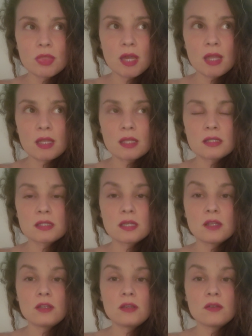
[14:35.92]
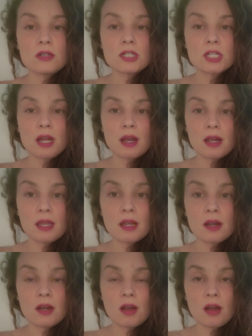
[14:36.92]
I continue to share
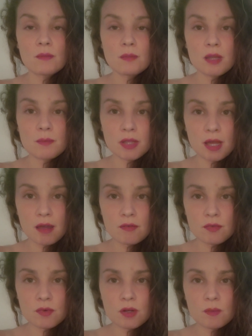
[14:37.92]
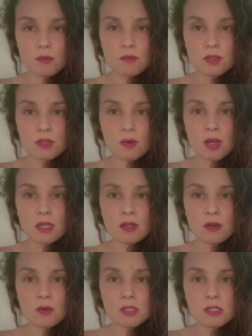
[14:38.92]
here on my platform, even though I
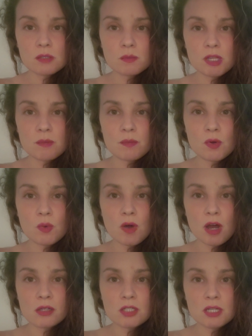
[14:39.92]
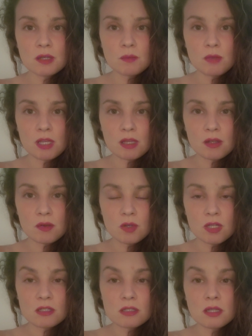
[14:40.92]
know there's people watching me who
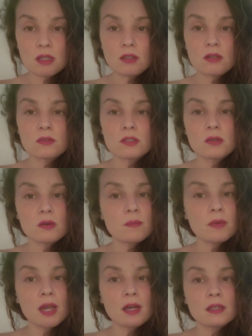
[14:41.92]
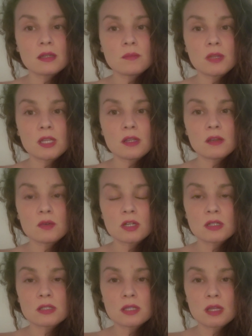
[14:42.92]
continue to abandon me, who
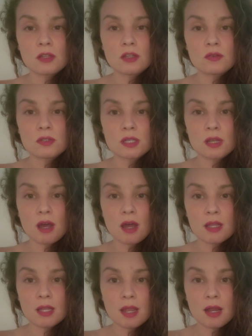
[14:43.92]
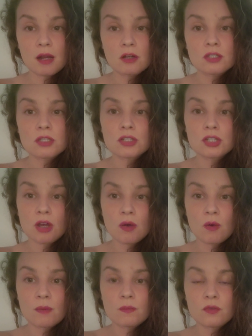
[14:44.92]
continue to not care to
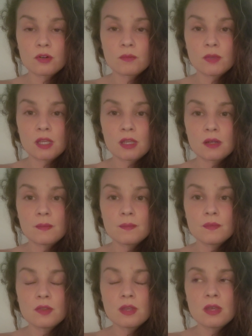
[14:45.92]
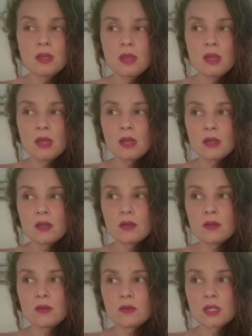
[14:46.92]
show up for me,
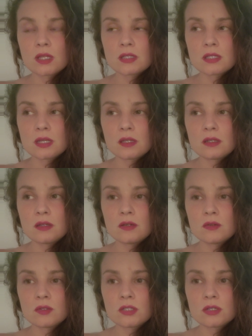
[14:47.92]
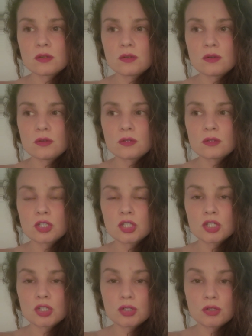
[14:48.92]
who continue to
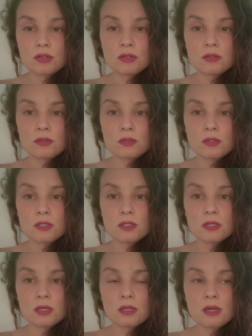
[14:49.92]
choose